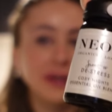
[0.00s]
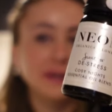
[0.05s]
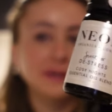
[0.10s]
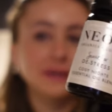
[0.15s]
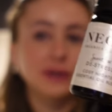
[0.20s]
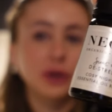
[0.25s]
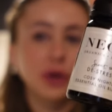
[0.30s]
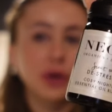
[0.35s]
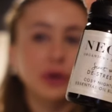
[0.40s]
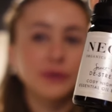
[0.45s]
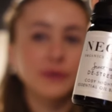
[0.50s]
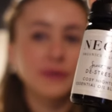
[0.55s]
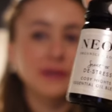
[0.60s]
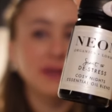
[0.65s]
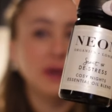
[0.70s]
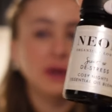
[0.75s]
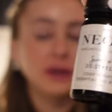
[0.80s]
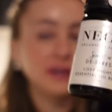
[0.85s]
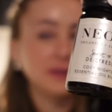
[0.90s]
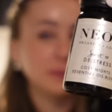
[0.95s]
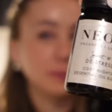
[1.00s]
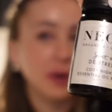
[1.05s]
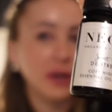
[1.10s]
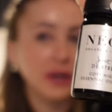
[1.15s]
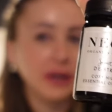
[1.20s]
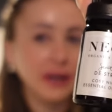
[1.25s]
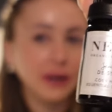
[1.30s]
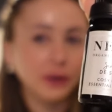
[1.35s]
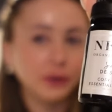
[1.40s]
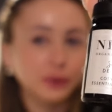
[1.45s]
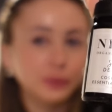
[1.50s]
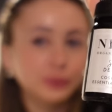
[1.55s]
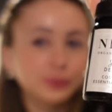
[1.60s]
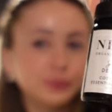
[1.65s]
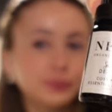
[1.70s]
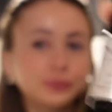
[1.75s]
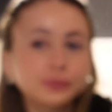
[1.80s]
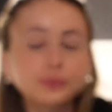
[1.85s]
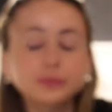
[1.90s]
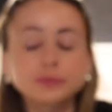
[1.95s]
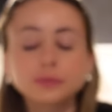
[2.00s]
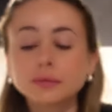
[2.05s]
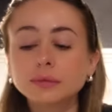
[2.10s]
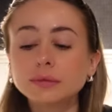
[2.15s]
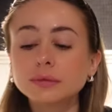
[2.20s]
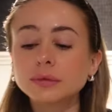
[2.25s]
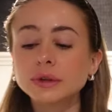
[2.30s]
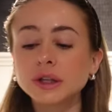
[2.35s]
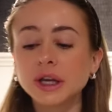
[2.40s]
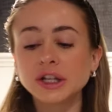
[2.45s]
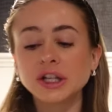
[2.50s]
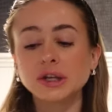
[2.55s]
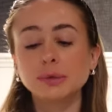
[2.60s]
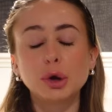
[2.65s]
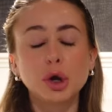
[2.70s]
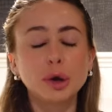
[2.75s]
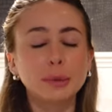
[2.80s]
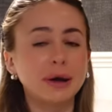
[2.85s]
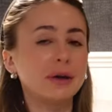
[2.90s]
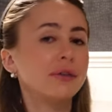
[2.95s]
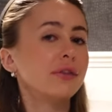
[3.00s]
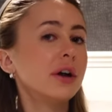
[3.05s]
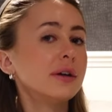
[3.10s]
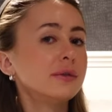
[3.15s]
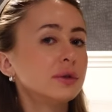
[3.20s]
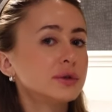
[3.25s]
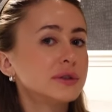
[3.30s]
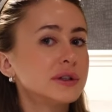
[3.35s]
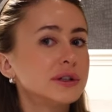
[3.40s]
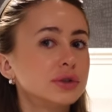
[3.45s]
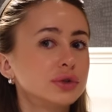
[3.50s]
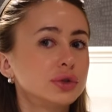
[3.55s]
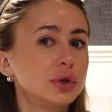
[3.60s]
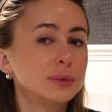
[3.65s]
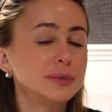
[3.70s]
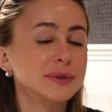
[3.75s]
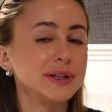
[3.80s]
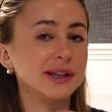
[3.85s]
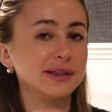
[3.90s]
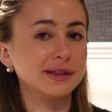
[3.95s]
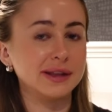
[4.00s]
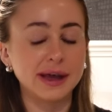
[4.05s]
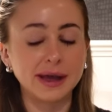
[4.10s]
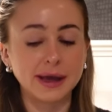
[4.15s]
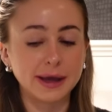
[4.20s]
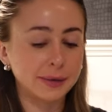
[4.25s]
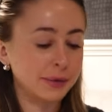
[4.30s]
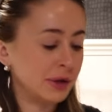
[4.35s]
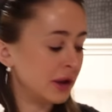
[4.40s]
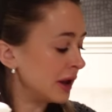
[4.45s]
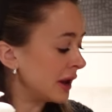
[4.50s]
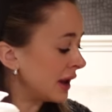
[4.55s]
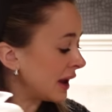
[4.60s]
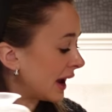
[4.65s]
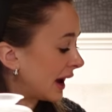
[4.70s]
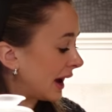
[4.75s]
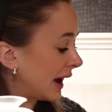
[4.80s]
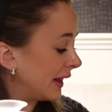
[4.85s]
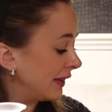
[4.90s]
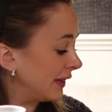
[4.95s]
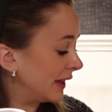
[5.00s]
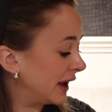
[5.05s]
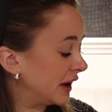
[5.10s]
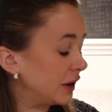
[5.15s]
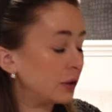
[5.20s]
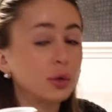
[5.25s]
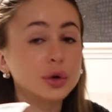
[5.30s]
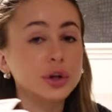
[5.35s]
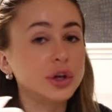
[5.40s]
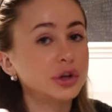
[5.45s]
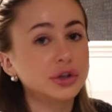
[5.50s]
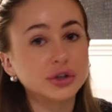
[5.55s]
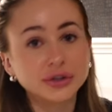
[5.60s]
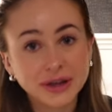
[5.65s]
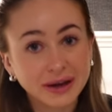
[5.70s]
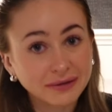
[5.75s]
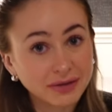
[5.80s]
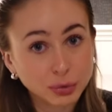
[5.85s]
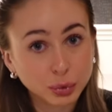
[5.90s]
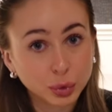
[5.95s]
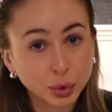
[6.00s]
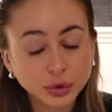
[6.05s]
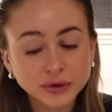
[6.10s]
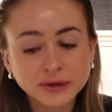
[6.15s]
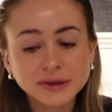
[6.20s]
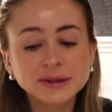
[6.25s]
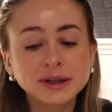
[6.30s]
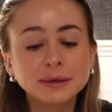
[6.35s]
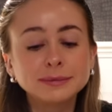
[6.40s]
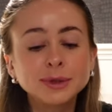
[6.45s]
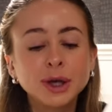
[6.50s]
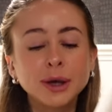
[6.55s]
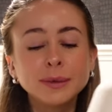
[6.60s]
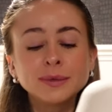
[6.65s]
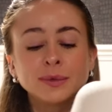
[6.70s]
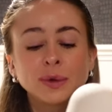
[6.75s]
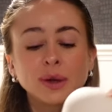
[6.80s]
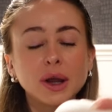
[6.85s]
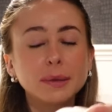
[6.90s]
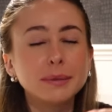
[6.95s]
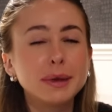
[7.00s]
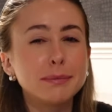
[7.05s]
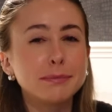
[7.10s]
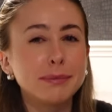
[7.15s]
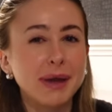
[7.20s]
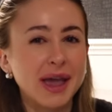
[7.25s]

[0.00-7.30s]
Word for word: It's the Cozy Nights by Neom and you put about five or six drops in there and then or you could just have it water sometimes when I'm in